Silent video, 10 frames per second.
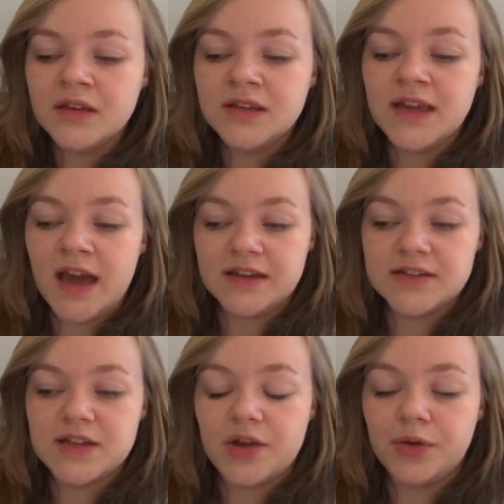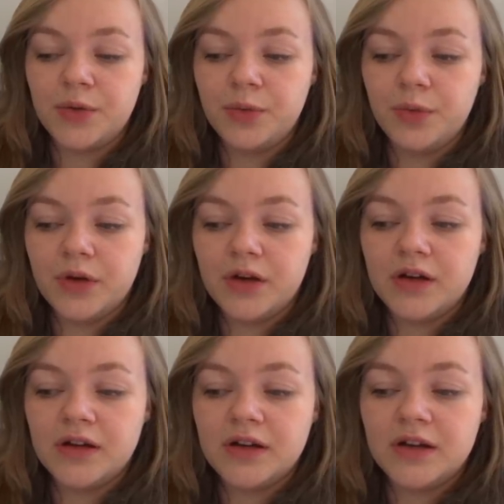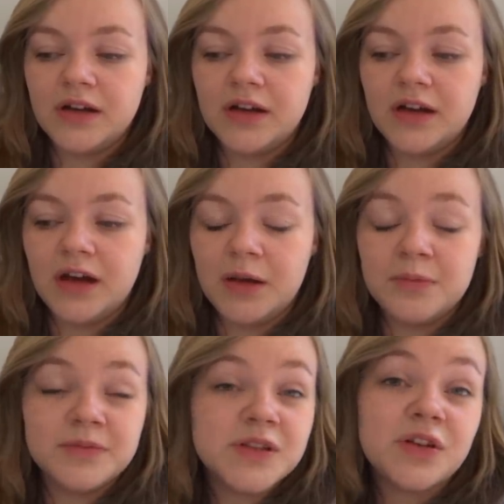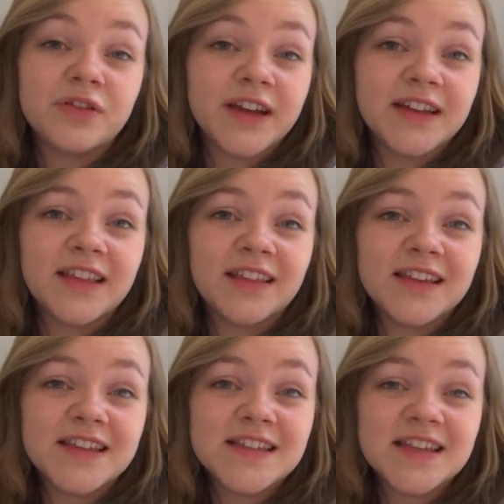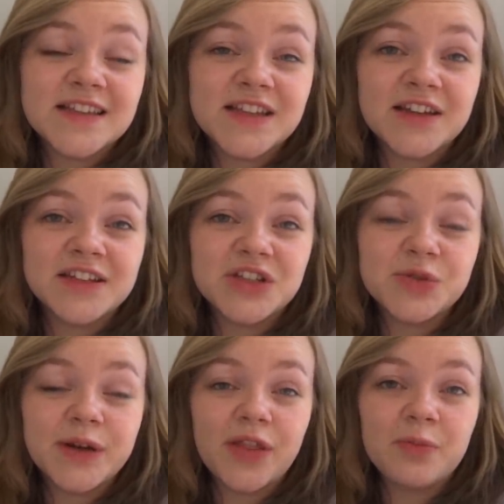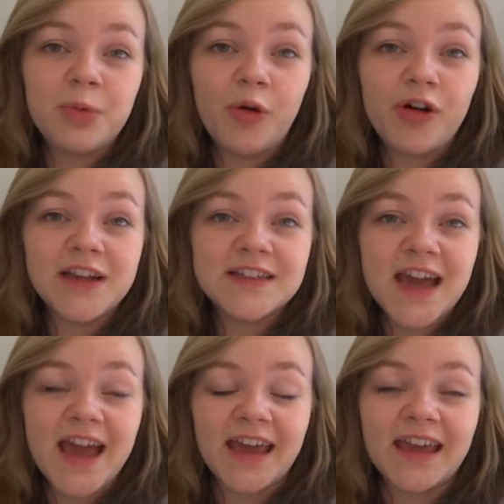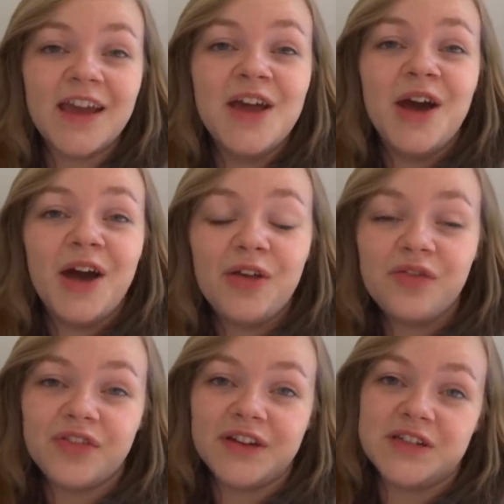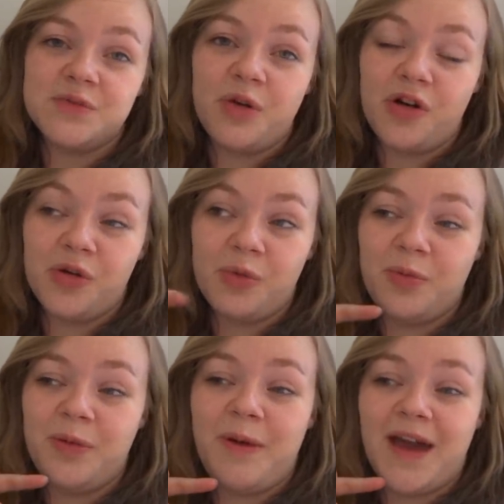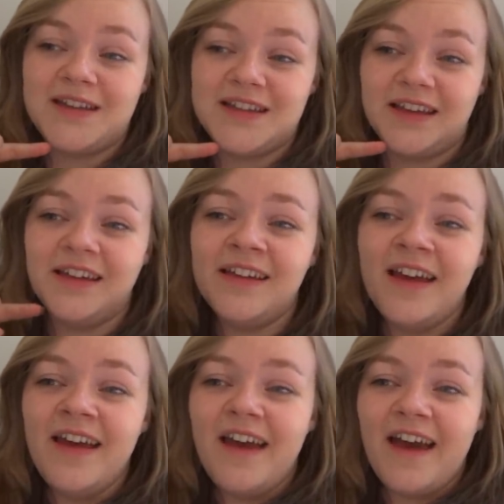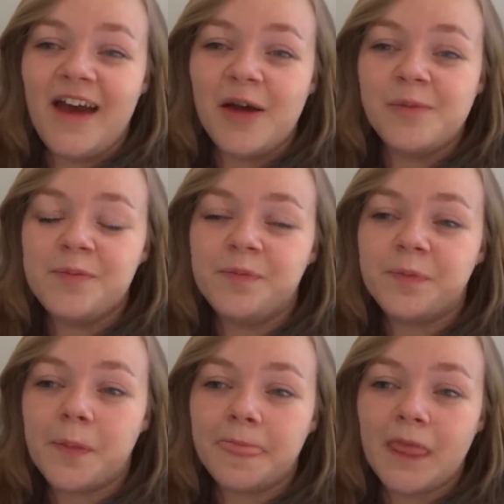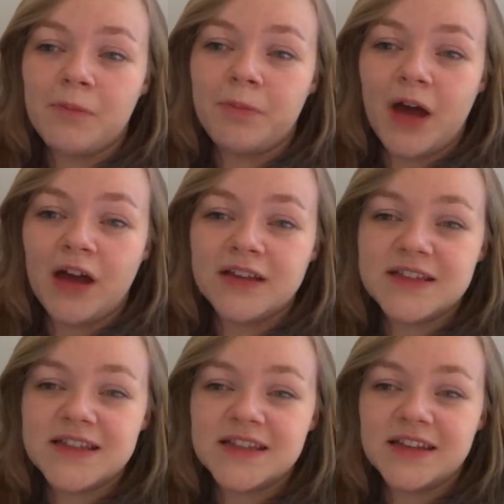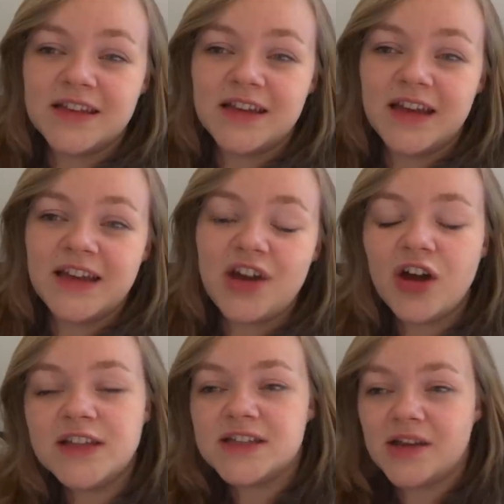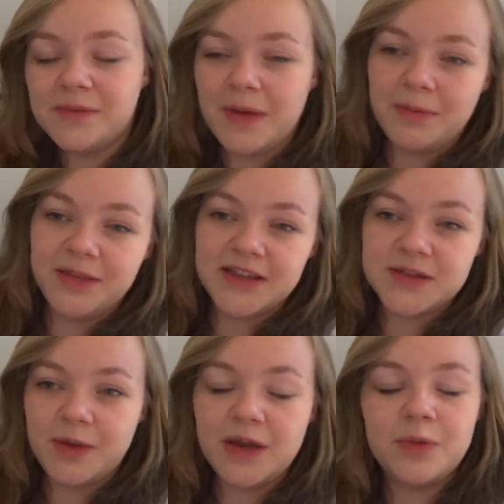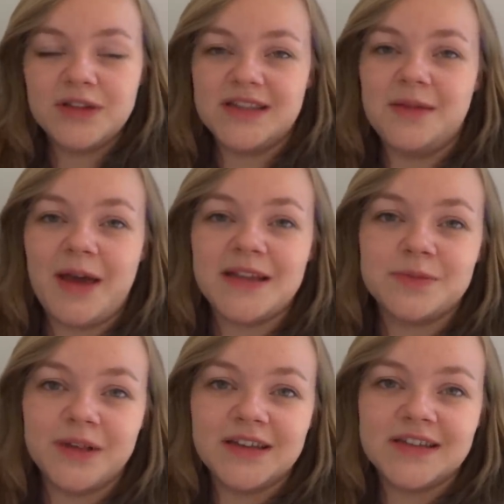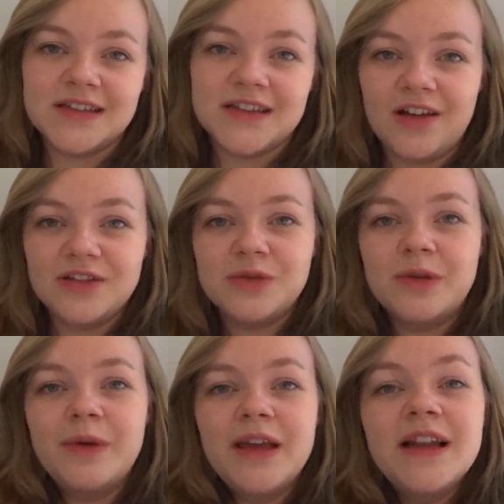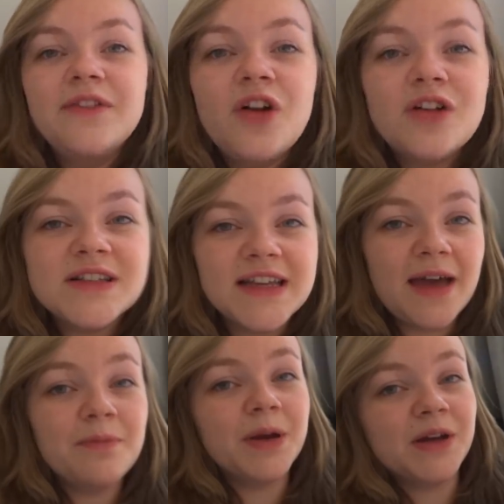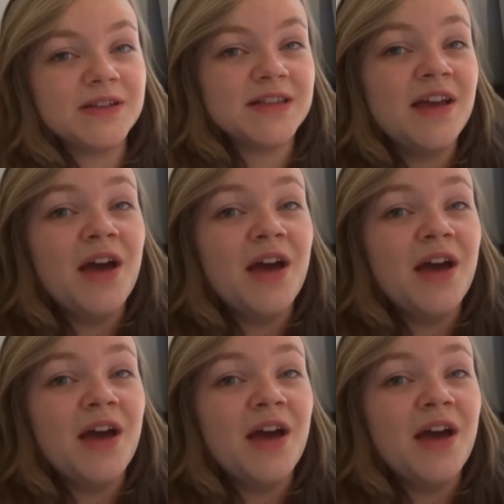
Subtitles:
Yeah, so I'm sorry that this has turned into another boring day. Hopefully tomorrow will be better. But in hindsight, maybe this week wasn't the best week to start doing weekly vlogs again because